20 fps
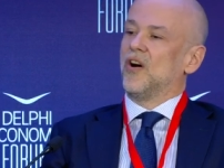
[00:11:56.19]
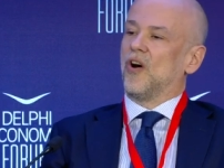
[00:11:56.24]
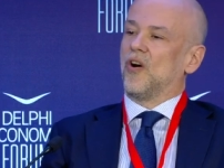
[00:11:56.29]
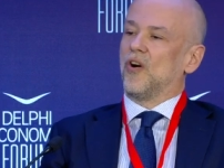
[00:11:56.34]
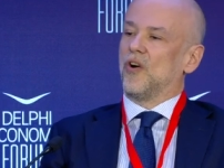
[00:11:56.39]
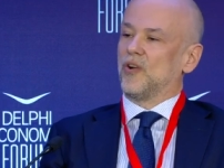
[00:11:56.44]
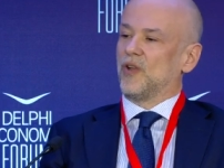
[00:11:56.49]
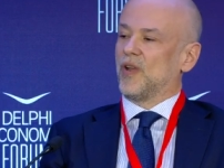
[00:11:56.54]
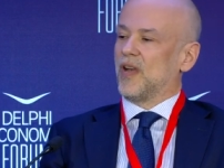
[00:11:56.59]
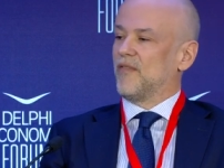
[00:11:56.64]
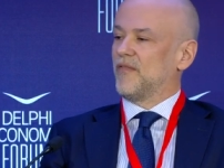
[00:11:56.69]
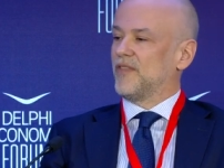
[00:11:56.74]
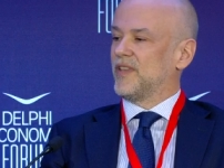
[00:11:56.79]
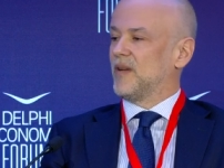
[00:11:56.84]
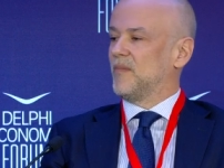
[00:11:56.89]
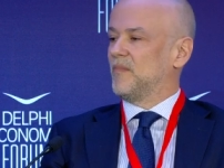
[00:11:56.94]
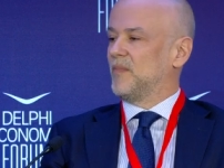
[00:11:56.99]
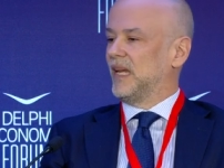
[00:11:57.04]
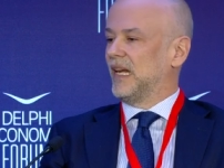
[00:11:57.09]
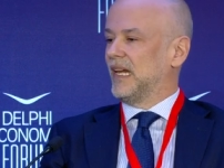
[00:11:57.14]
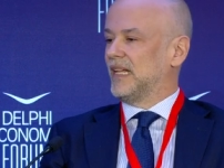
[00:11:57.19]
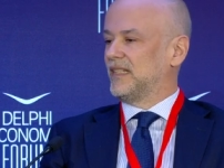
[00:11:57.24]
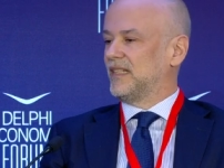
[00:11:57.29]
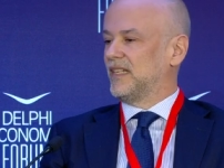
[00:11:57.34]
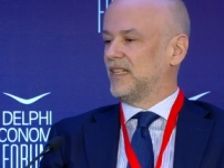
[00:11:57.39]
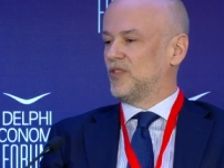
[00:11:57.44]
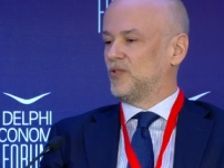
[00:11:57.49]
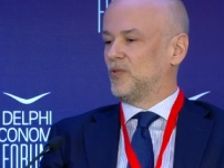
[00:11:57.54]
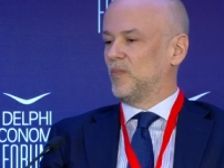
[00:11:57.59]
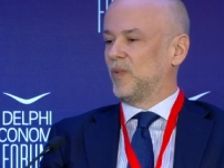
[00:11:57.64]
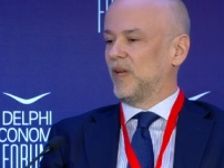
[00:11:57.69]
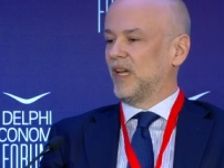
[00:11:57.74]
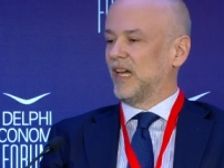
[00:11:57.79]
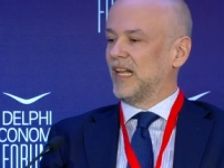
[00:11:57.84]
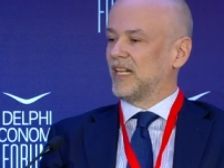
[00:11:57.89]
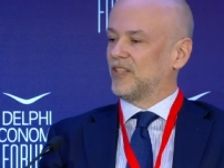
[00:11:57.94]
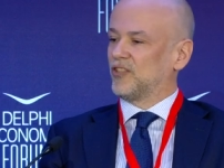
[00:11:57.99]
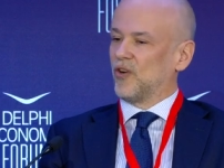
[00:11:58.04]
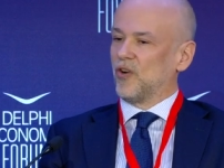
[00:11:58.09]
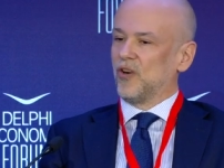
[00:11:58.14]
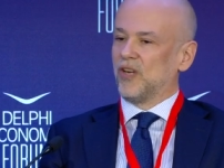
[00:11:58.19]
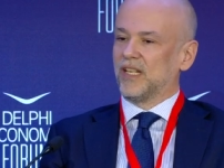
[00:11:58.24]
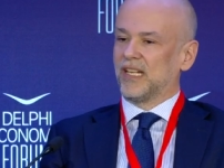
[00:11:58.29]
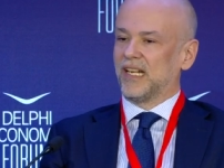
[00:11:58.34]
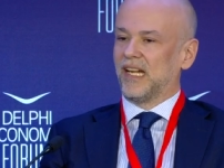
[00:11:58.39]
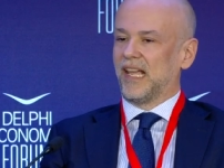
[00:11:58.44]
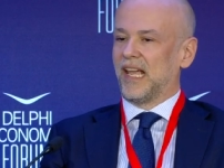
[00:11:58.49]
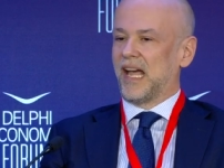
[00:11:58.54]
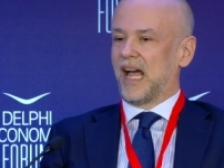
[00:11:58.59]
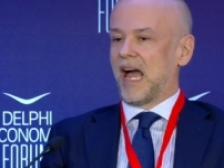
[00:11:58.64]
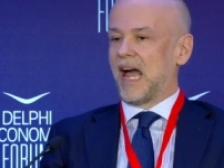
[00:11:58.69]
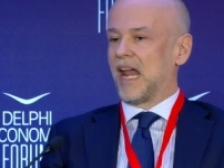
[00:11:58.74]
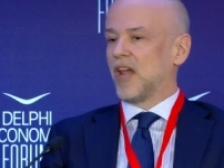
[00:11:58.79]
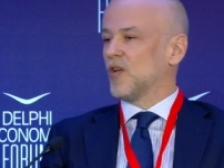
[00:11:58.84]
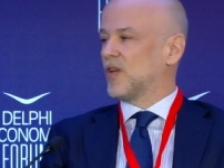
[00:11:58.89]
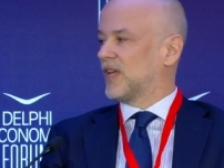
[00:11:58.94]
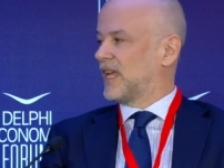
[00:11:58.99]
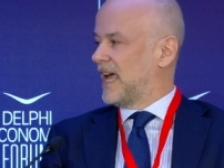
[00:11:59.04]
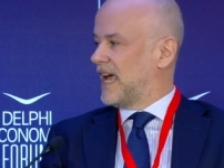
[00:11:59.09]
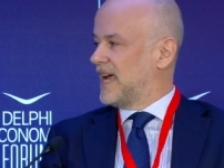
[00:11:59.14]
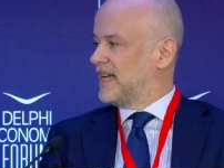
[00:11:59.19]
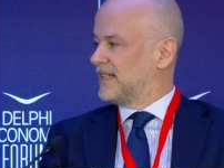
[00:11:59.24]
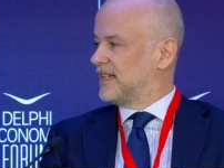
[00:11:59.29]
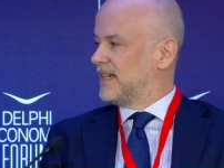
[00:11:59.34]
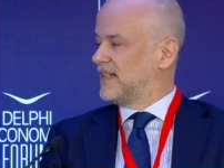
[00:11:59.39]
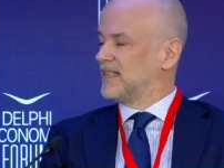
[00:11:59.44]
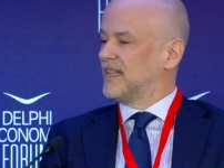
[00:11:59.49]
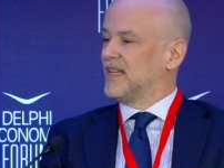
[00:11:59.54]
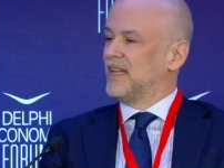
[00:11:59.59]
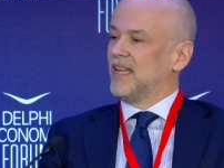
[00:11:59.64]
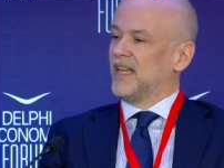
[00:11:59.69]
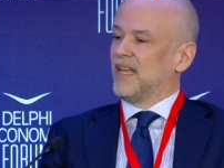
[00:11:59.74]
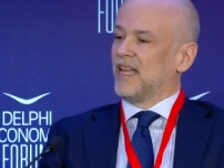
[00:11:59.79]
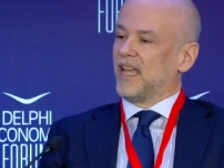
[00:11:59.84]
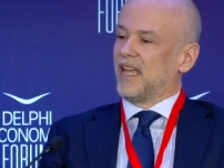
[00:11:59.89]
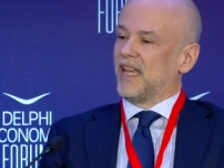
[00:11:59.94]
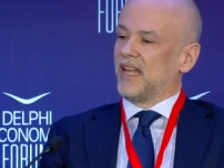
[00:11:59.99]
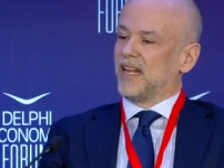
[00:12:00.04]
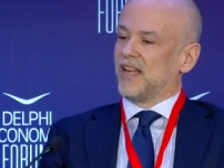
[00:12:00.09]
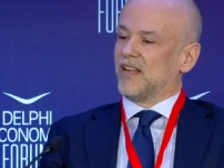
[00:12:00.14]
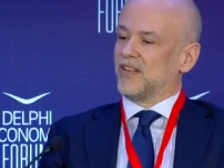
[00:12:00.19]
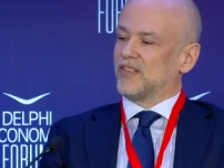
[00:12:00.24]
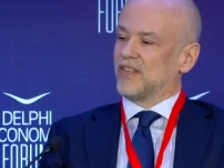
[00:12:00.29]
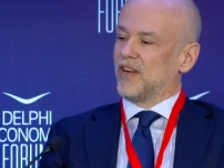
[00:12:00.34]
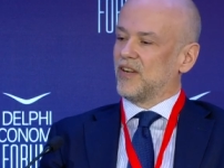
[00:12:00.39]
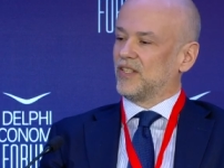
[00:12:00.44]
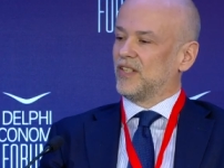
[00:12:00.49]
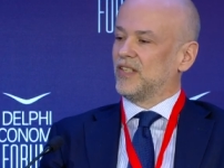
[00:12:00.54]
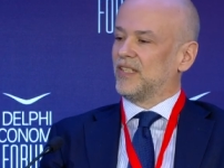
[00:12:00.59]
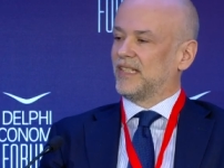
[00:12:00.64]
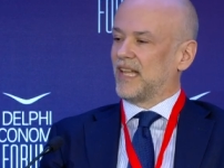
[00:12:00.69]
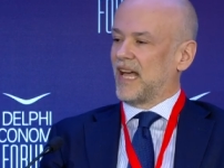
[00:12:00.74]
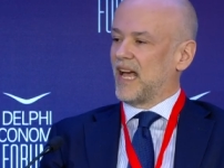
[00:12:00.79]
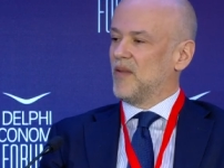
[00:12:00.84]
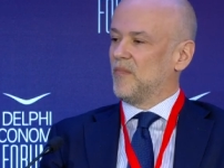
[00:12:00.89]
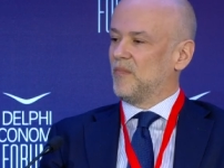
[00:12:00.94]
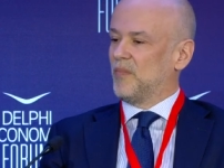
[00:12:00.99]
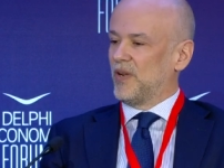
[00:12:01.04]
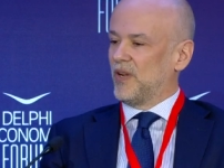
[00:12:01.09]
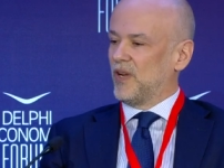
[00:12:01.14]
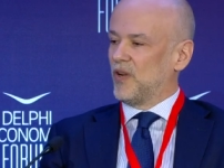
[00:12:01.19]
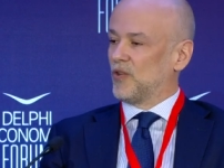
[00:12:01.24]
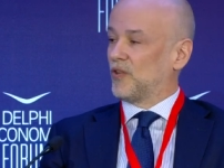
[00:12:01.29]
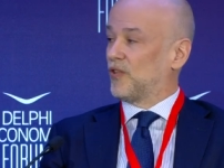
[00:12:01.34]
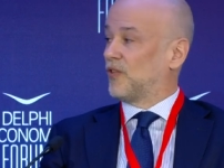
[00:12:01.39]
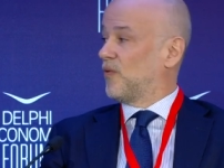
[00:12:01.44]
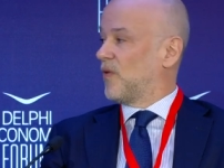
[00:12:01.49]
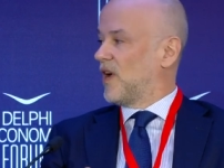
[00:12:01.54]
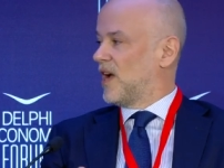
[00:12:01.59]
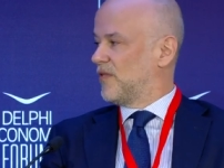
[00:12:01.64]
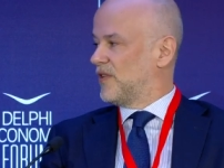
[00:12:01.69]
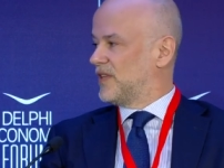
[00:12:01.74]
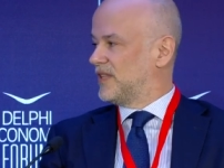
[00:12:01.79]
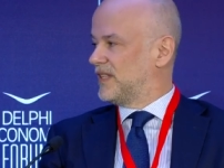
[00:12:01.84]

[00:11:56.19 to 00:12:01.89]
or you have the ability to be electronically allocated in a certain time period throughout